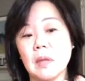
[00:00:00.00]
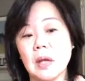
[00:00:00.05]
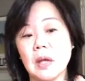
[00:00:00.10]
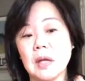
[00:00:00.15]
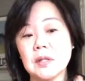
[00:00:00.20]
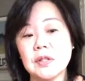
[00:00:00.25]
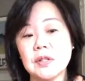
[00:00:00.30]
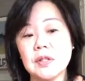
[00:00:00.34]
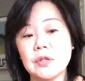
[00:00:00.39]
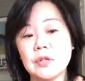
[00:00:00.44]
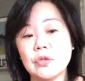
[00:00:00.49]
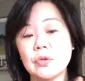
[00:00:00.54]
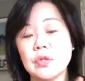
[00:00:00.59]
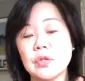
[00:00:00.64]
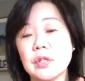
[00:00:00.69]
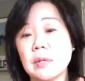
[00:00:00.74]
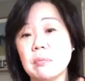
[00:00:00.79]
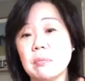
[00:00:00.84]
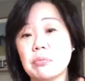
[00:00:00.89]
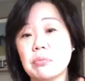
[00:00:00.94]

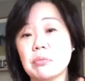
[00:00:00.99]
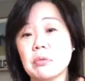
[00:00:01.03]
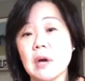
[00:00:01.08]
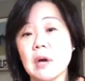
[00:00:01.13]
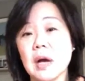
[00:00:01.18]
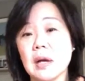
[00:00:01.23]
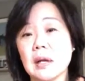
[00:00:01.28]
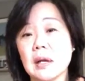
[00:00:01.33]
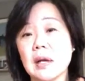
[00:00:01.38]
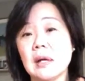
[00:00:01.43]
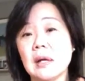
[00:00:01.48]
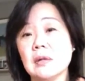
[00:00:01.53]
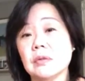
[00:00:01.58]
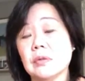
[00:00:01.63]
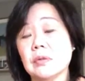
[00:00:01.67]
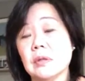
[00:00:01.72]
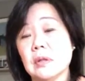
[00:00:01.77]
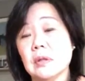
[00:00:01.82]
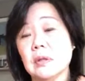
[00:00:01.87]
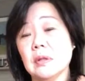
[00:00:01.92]
constituency brought
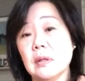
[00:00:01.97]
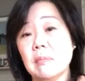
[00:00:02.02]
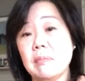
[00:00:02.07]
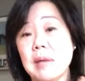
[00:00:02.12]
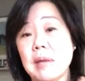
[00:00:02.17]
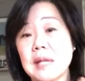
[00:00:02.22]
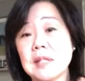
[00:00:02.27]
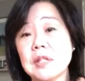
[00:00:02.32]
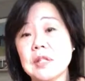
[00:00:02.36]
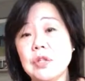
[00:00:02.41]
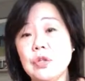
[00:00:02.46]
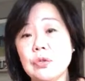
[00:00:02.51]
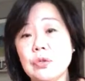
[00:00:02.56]
out the best